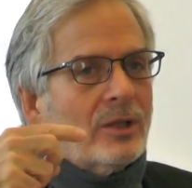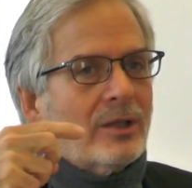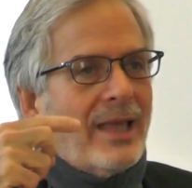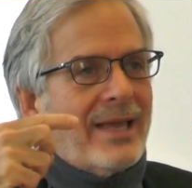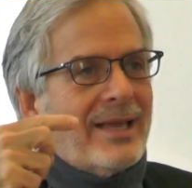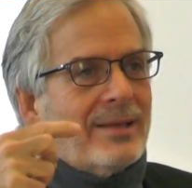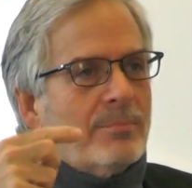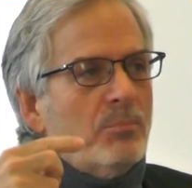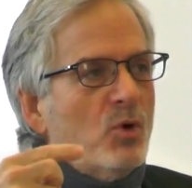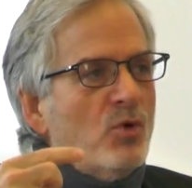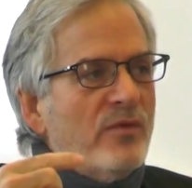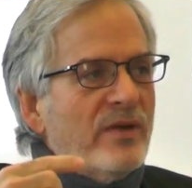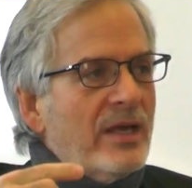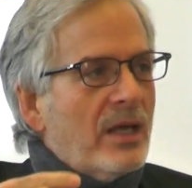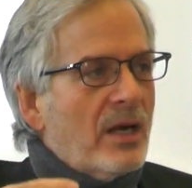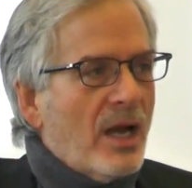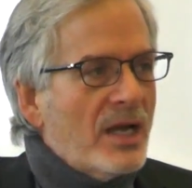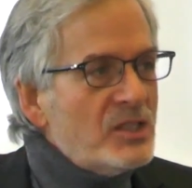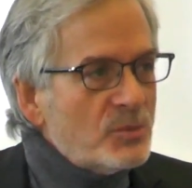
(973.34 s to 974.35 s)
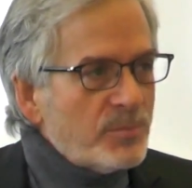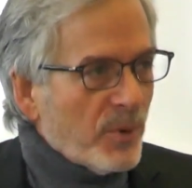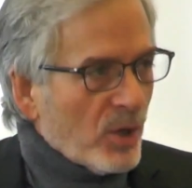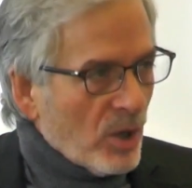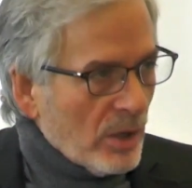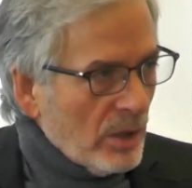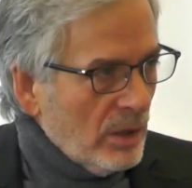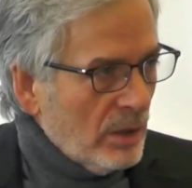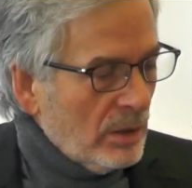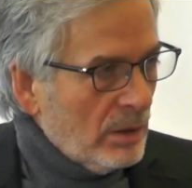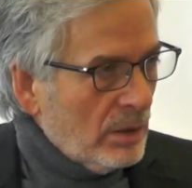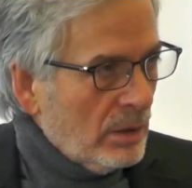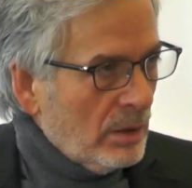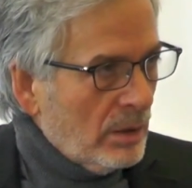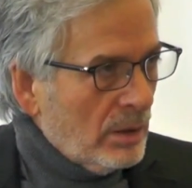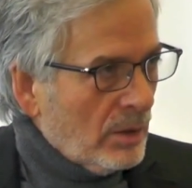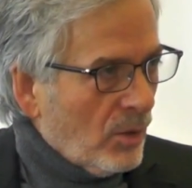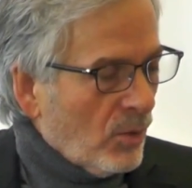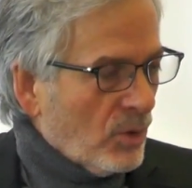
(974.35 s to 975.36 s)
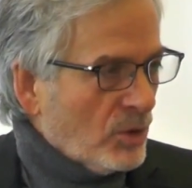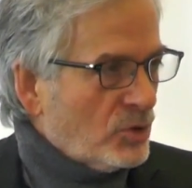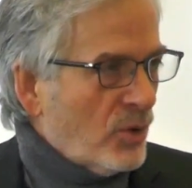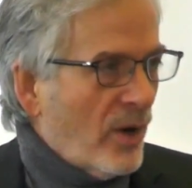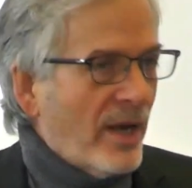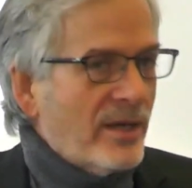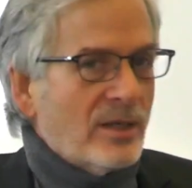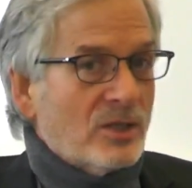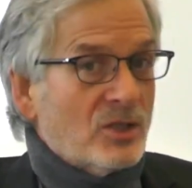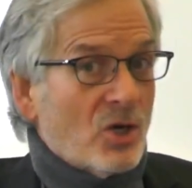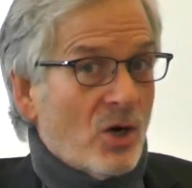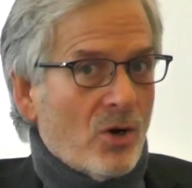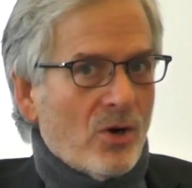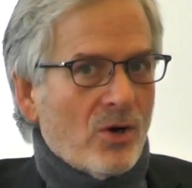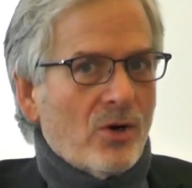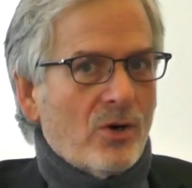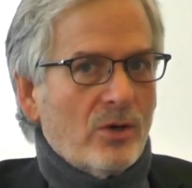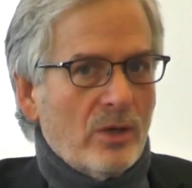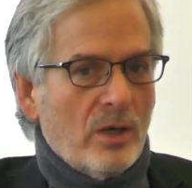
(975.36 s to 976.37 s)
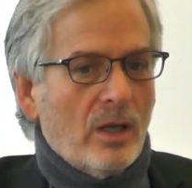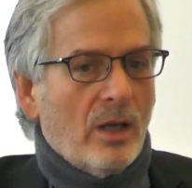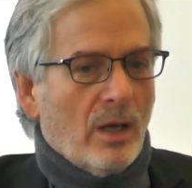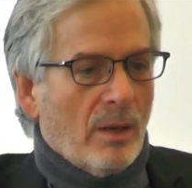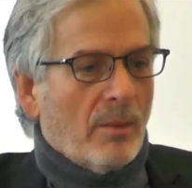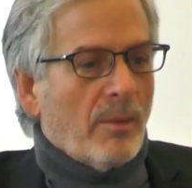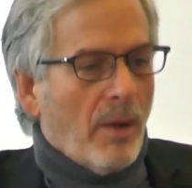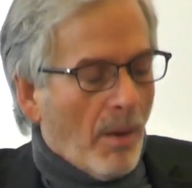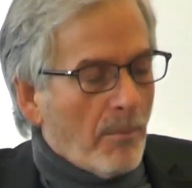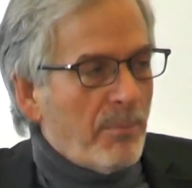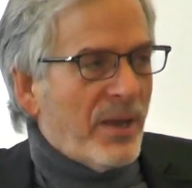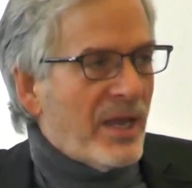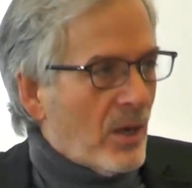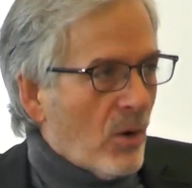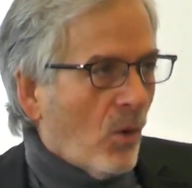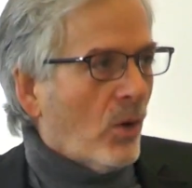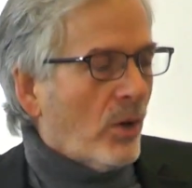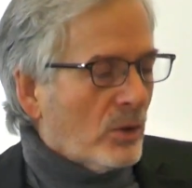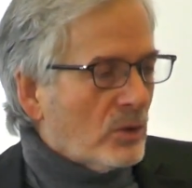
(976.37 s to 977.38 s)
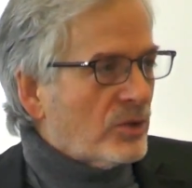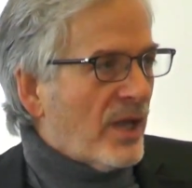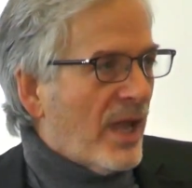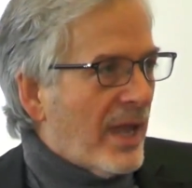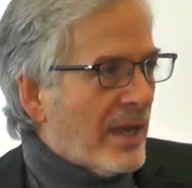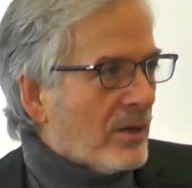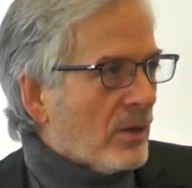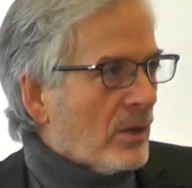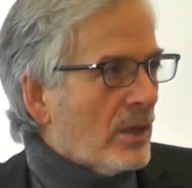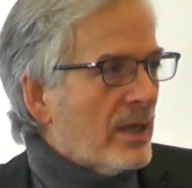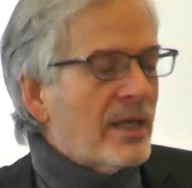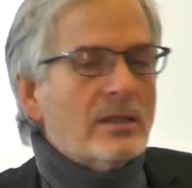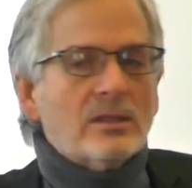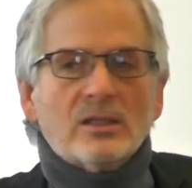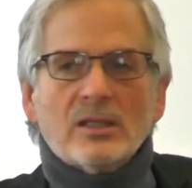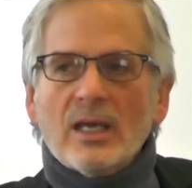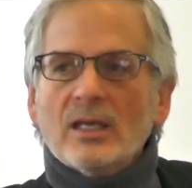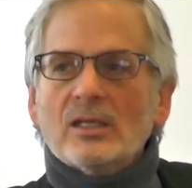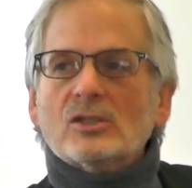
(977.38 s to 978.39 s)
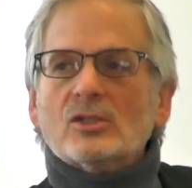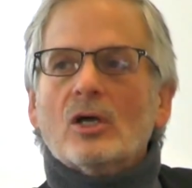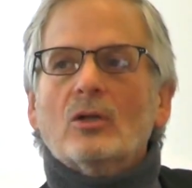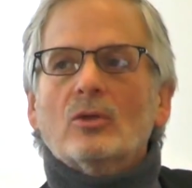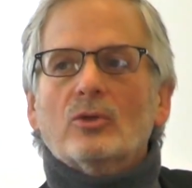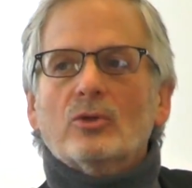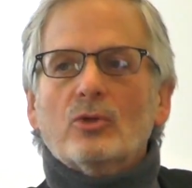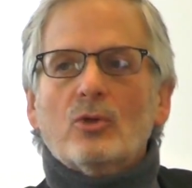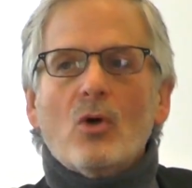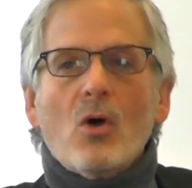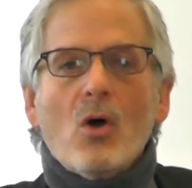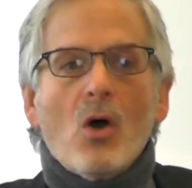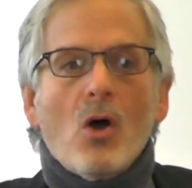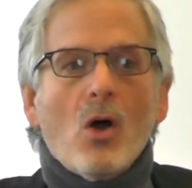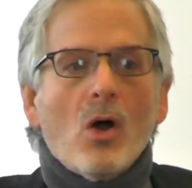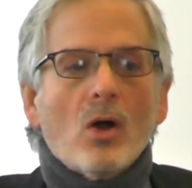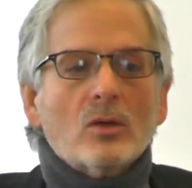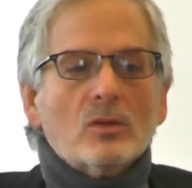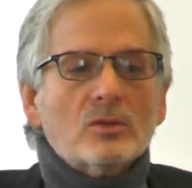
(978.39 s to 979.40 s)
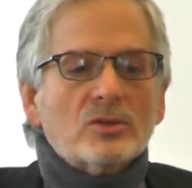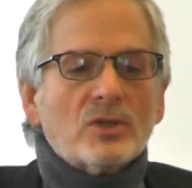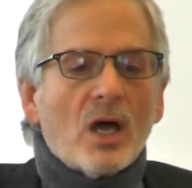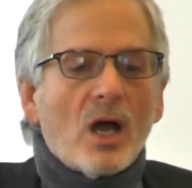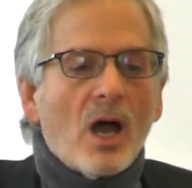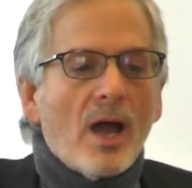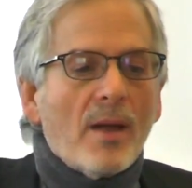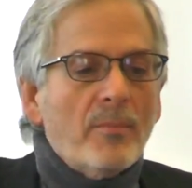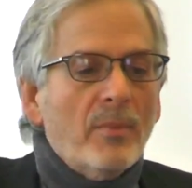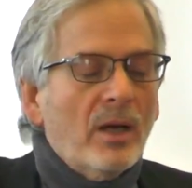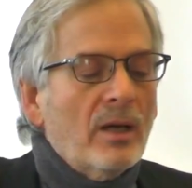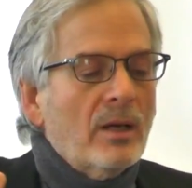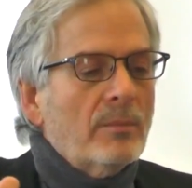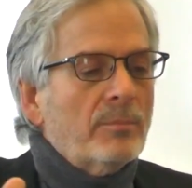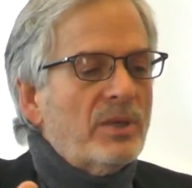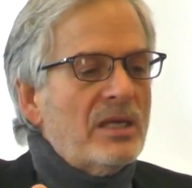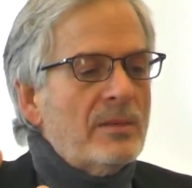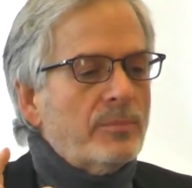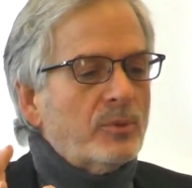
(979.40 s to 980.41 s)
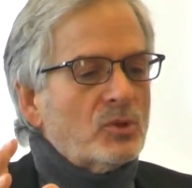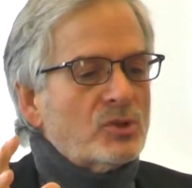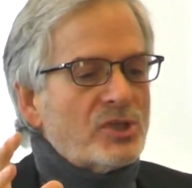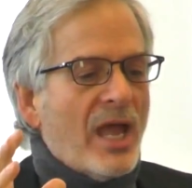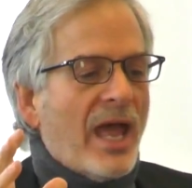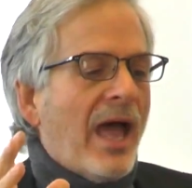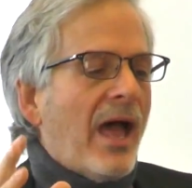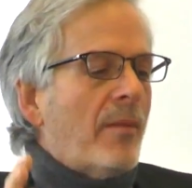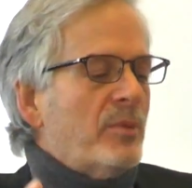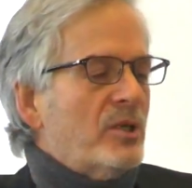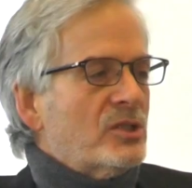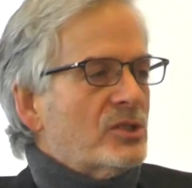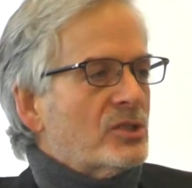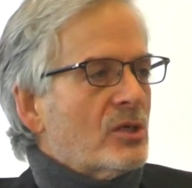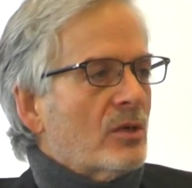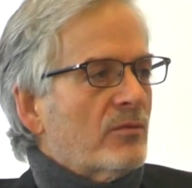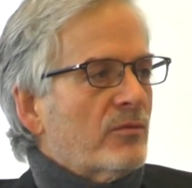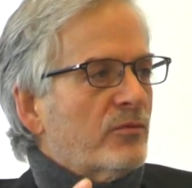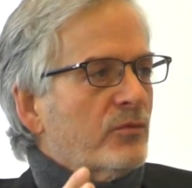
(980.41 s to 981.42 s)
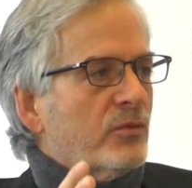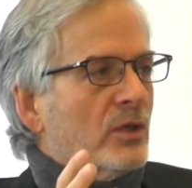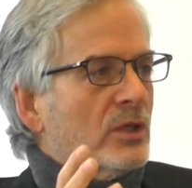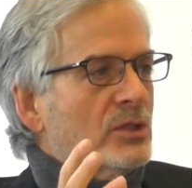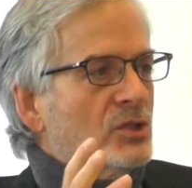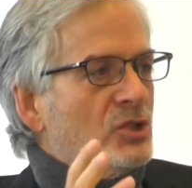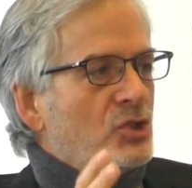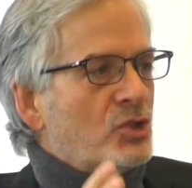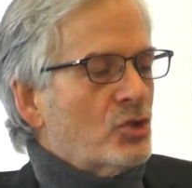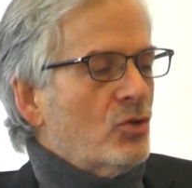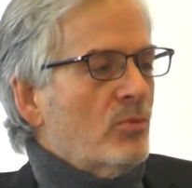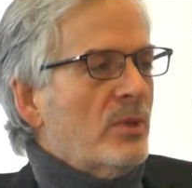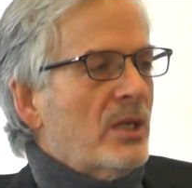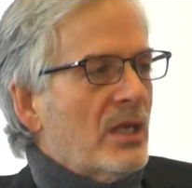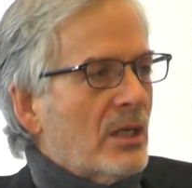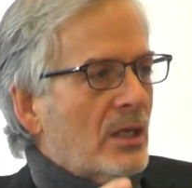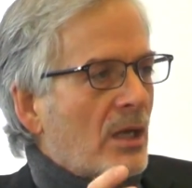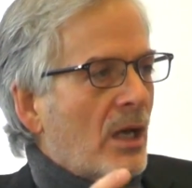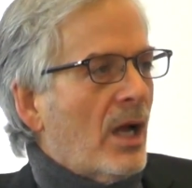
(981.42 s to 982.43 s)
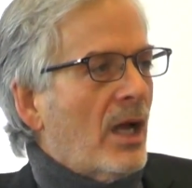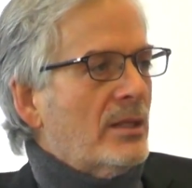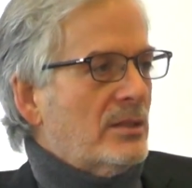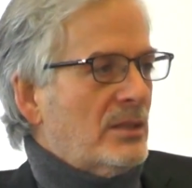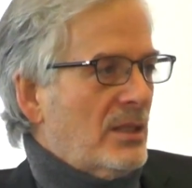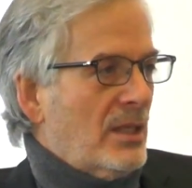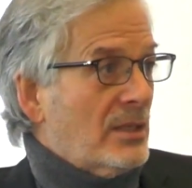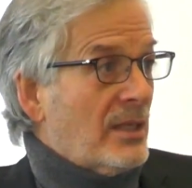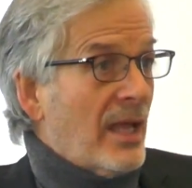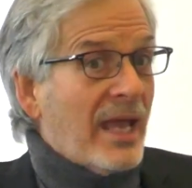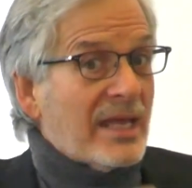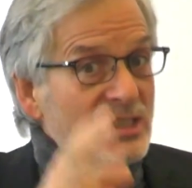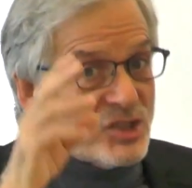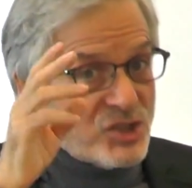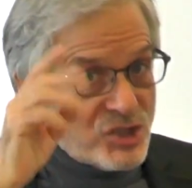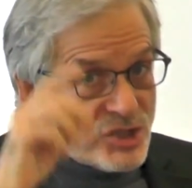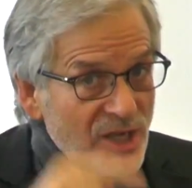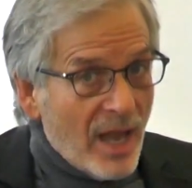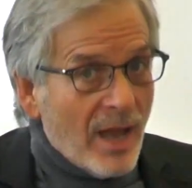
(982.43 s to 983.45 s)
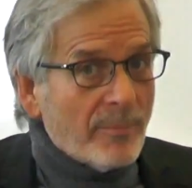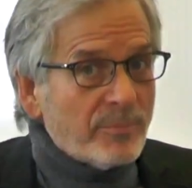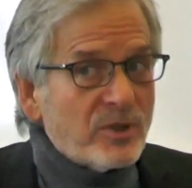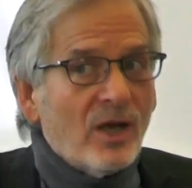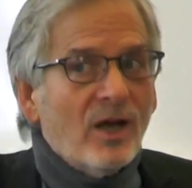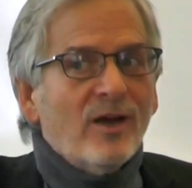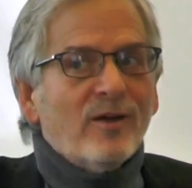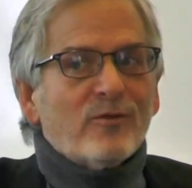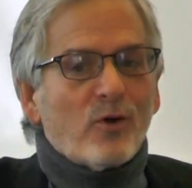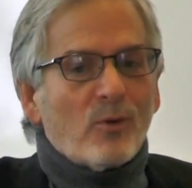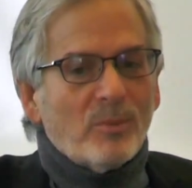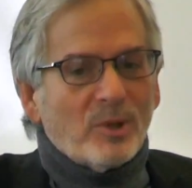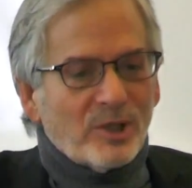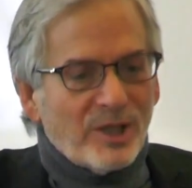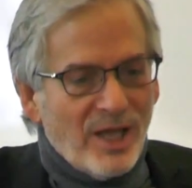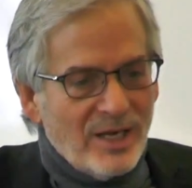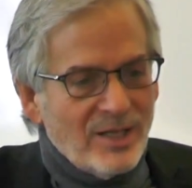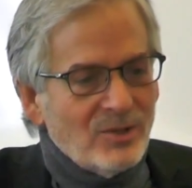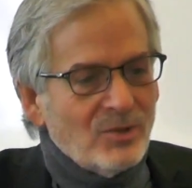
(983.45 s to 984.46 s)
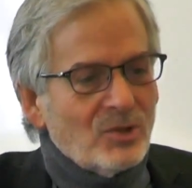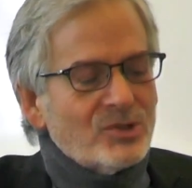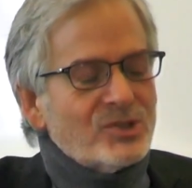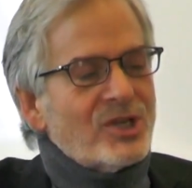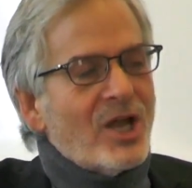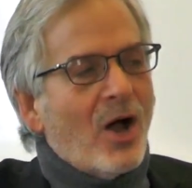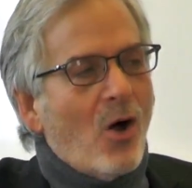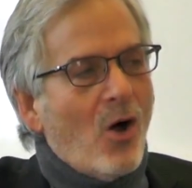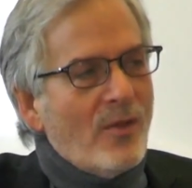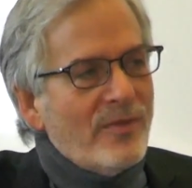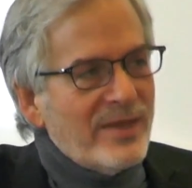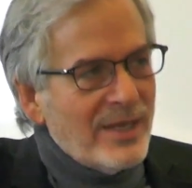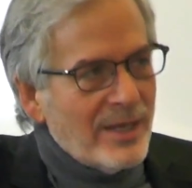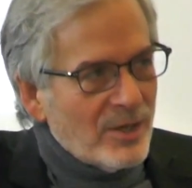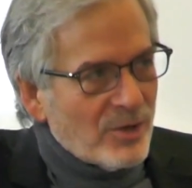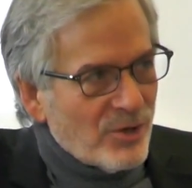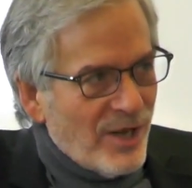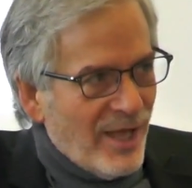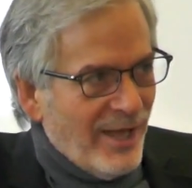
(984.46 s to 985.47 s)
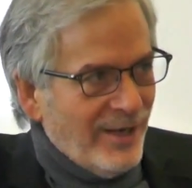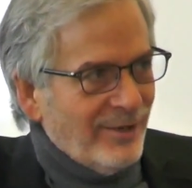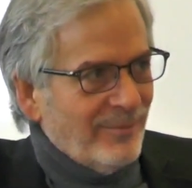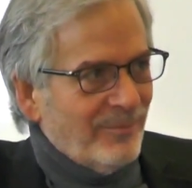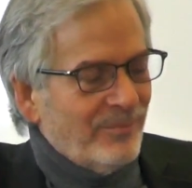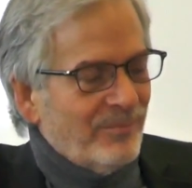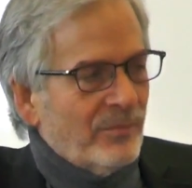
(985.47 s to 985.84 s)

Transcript: like moving an iceberg or trying to turn a big oil tanker. It takes a long time. People's habits of consuming content, except for millennials on the internet,